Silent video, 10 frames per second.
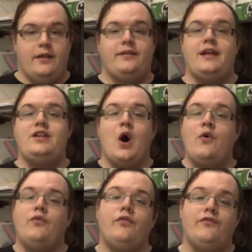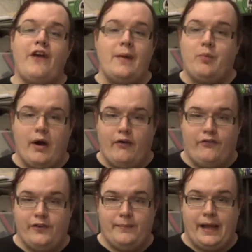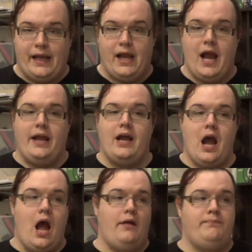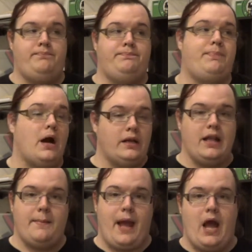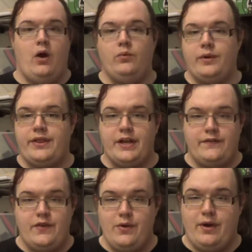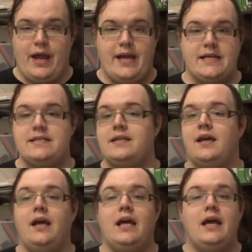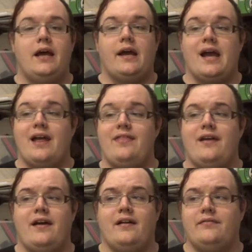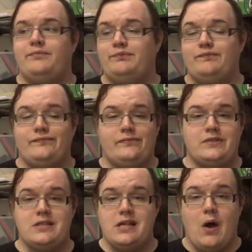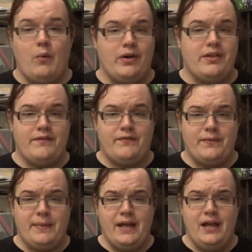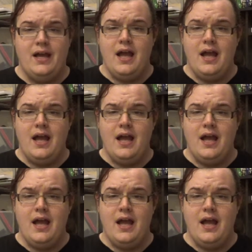They don't vape well for me. I burn them out within a few days, and they're just not worth it for me.